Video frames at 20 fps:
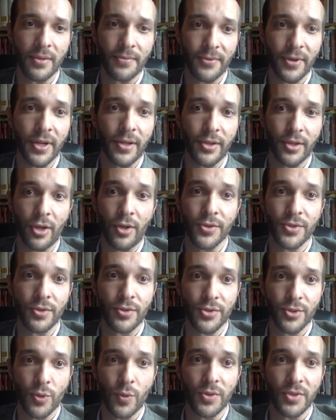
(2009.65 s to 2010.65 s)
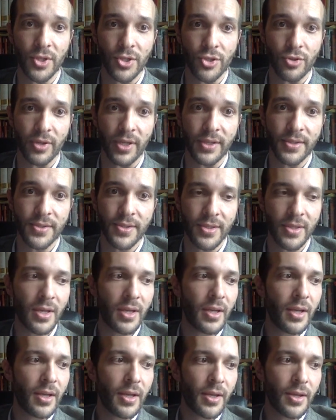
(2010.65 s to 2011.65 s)
and frankly also to school districts,
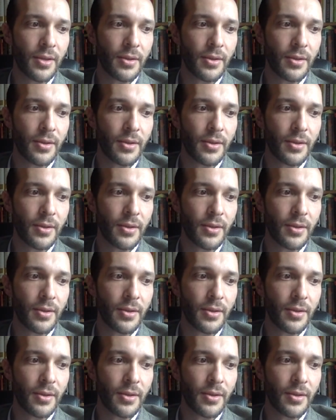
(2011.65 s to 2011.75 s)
